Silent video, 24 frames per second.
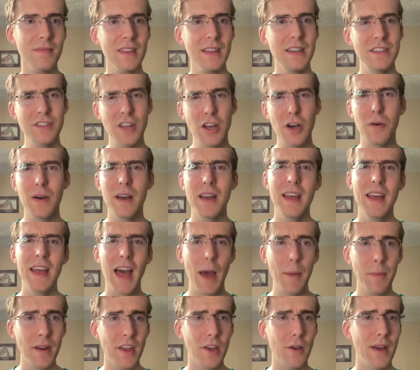So
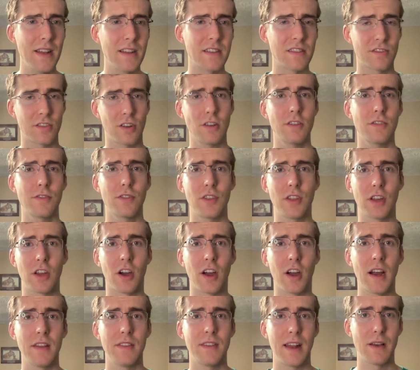I'm going to go ahead and search for the
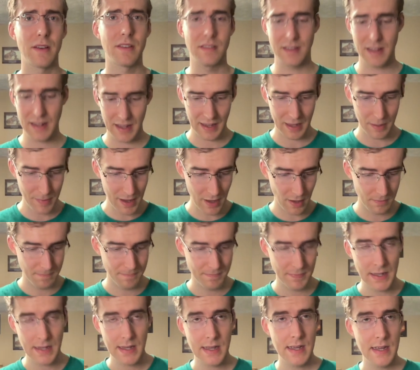card that I was thinking about,
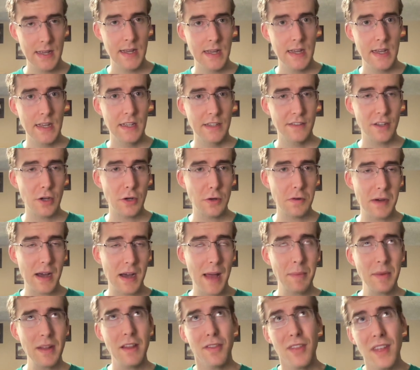so I'm
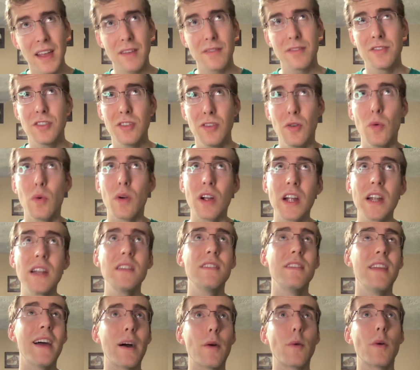going to think of two words
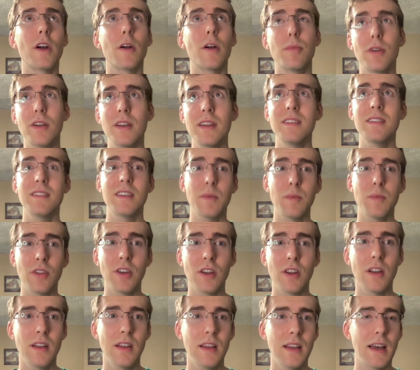that were pretty
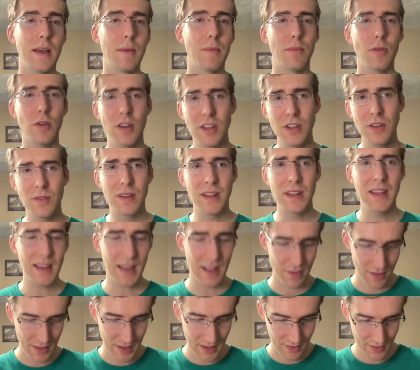similar. I'm pretty unique, I
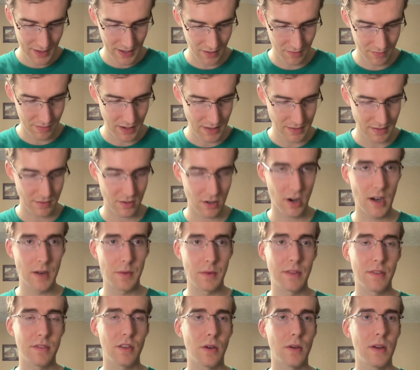think, that I could find this card
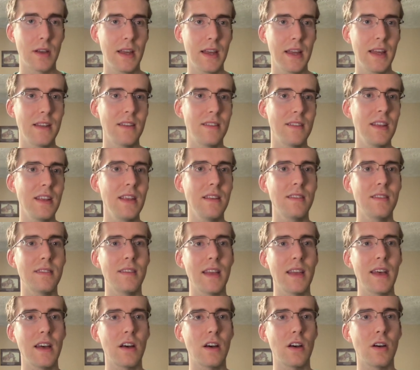with. So
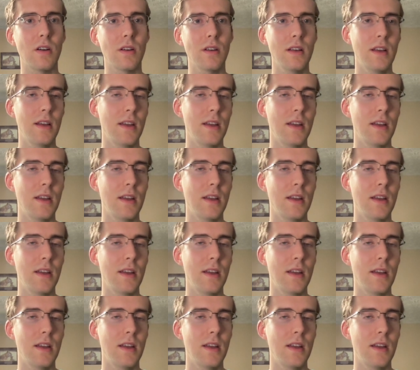T-cell